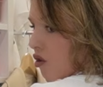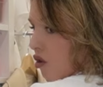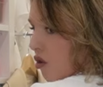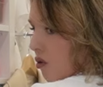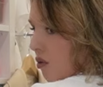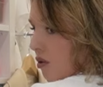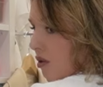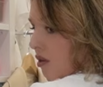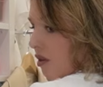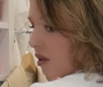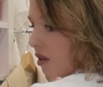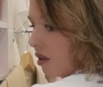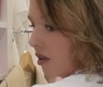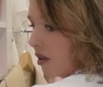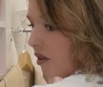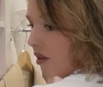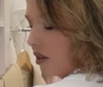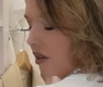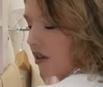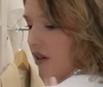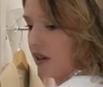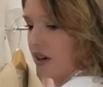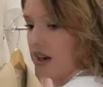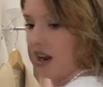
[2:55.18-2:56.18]
sure
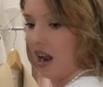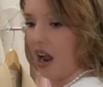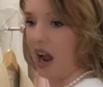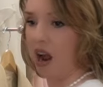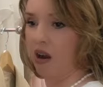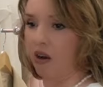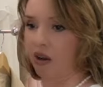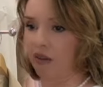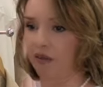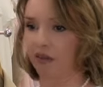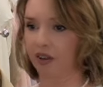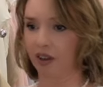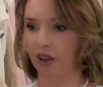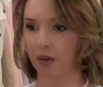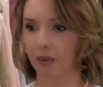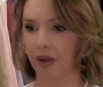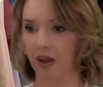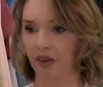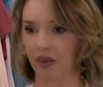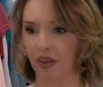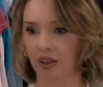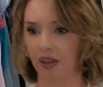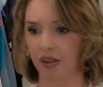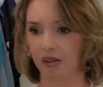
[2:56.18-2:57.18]
how I feel
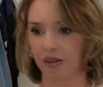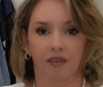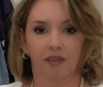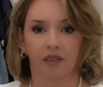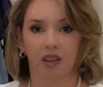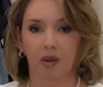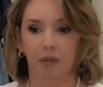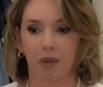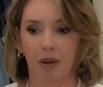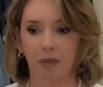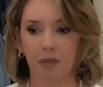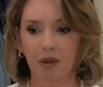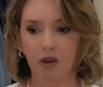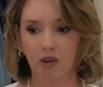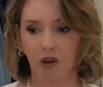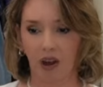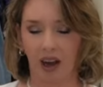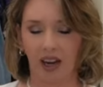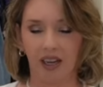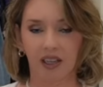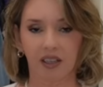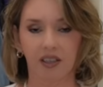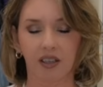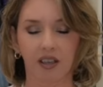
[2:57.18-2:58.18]
about these. They might be
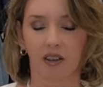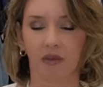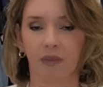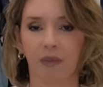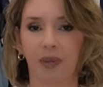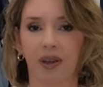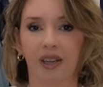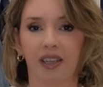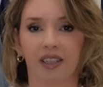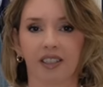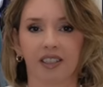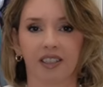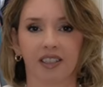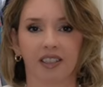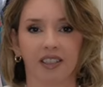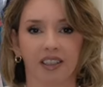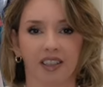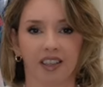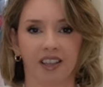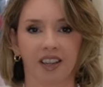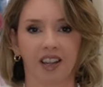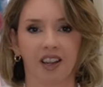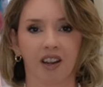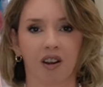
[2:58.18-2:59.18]
great, but
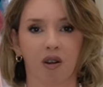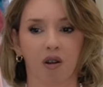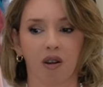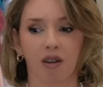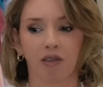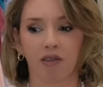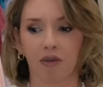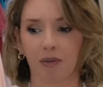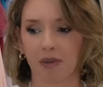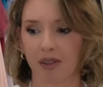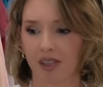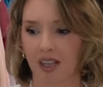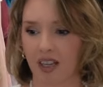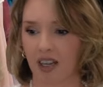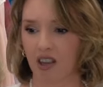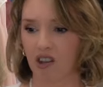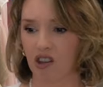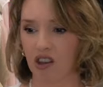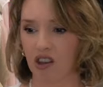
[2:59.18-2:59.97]
going from skinny